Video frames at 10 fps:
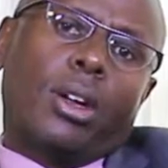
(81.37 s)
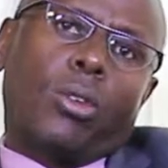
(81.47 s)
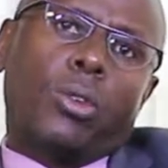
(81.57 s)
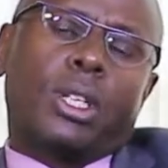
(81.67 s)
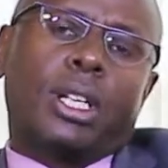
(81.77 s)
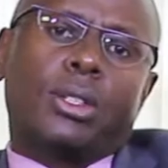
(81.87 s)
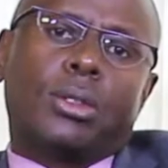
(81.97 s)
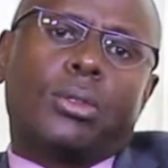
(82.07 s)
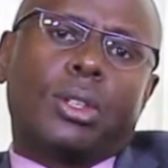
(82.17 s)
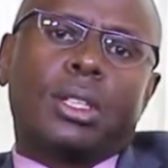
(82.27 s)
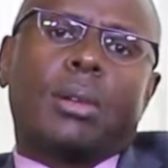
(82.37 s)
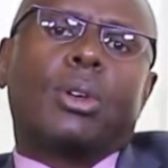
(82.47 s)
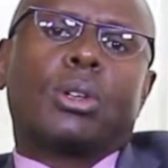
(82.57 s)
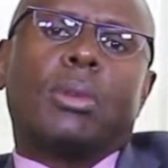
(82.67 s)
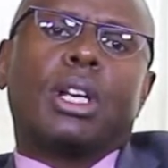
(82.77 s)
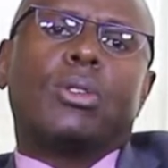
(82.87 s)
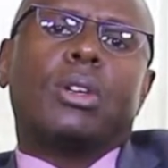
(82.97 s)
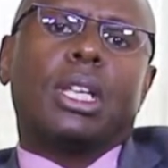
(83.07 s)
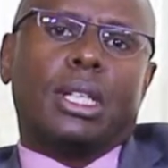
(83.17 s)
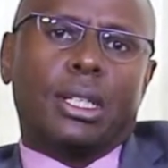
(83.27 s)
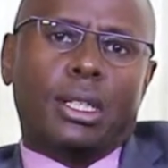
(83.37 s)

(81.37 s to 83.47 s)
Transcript: who tells you this is the amount of money you need.